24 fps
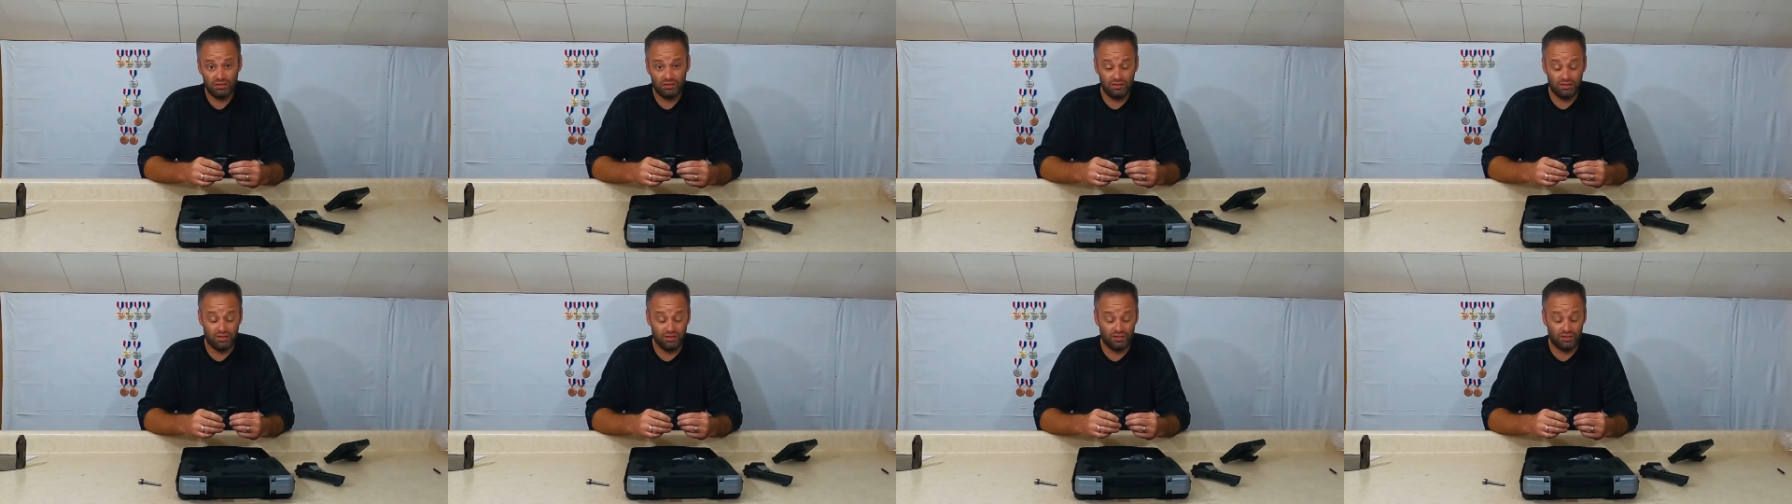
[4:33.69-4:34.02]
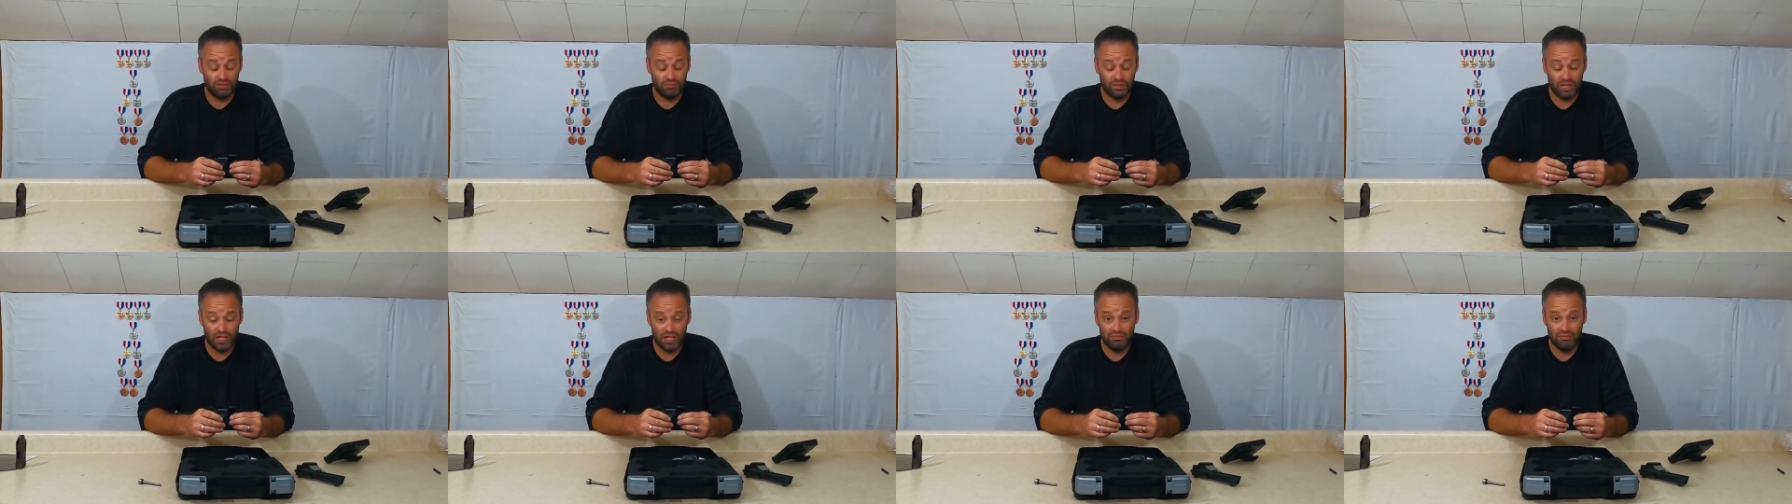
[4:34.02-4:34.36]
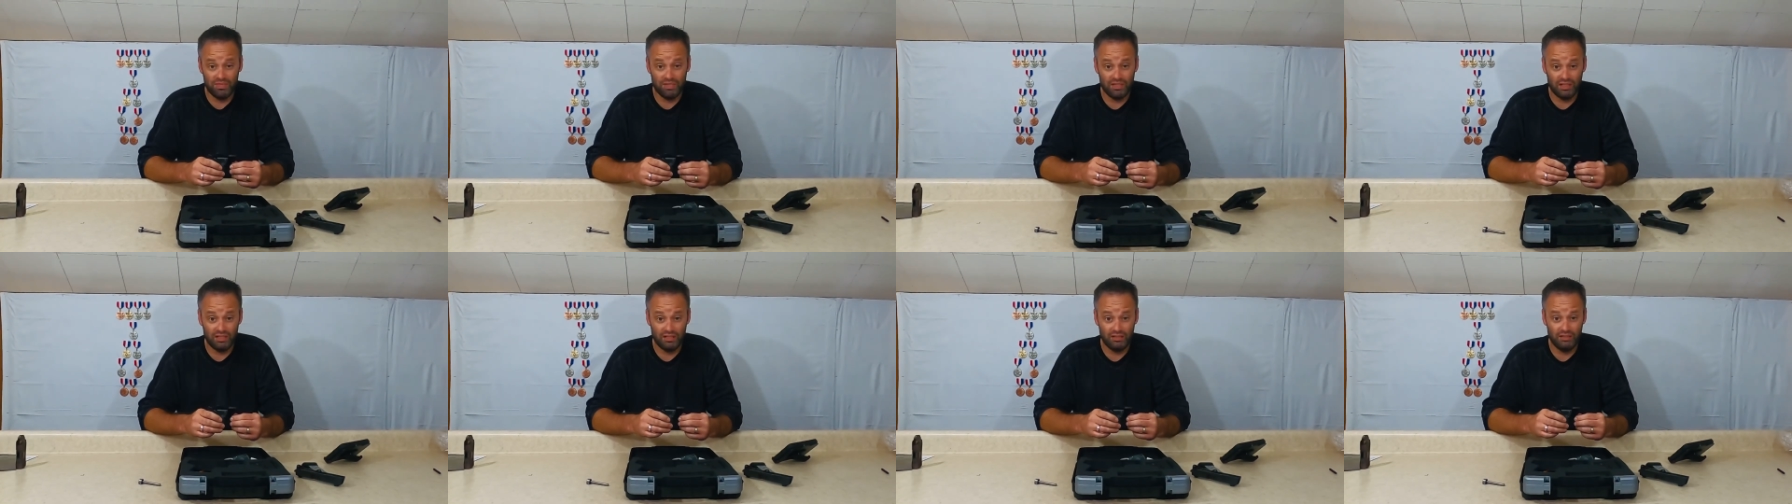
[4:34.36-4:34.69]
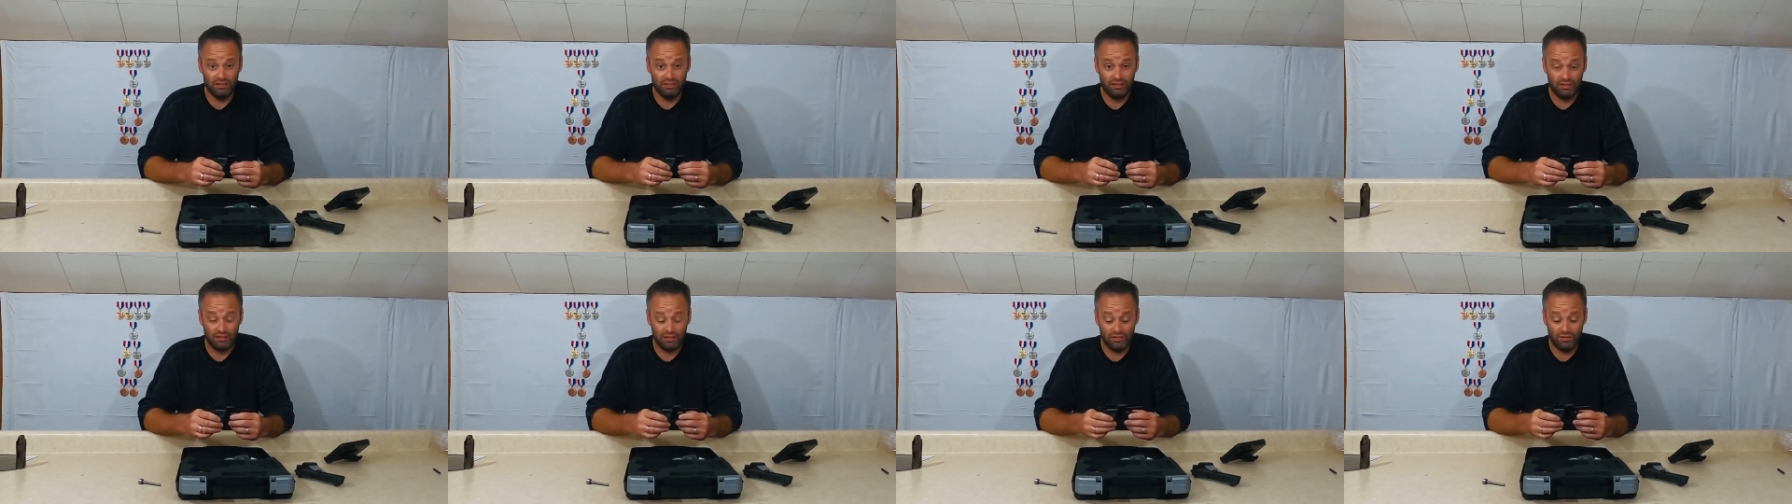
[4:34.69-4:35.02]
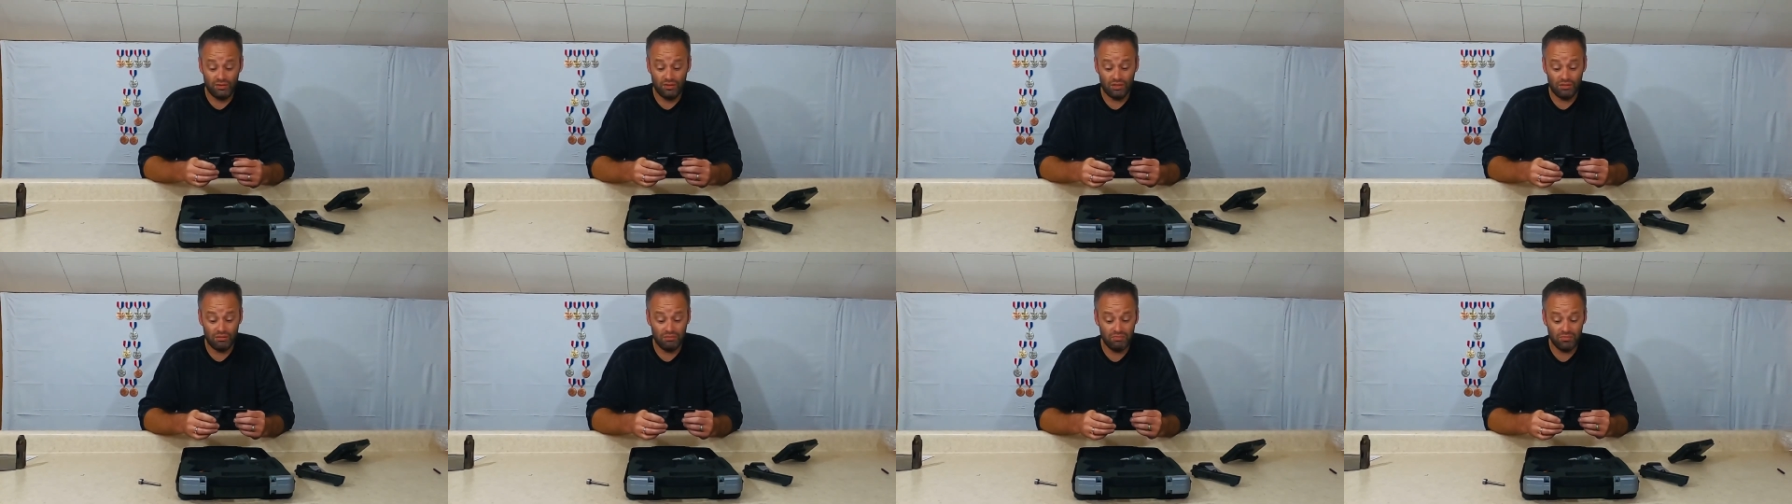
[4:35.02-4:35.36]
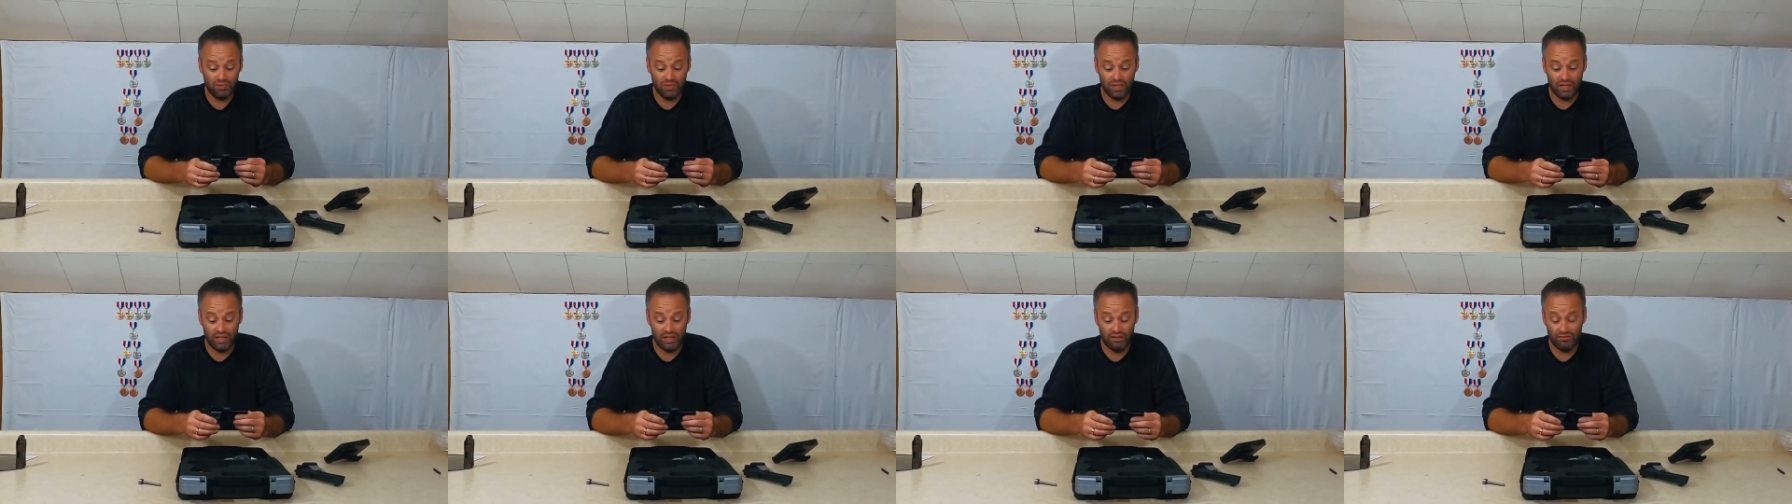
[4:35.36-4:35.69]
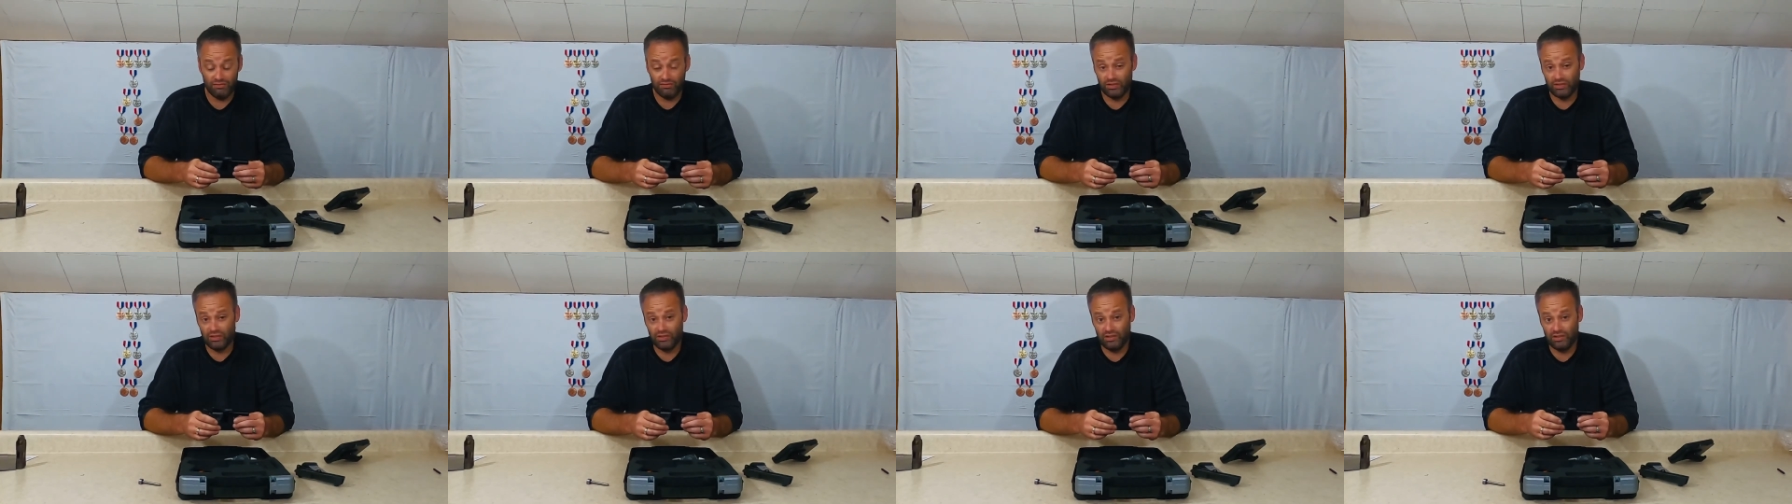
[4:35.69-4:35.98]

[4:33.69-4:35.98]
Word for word: Took some time to get to them. They had it for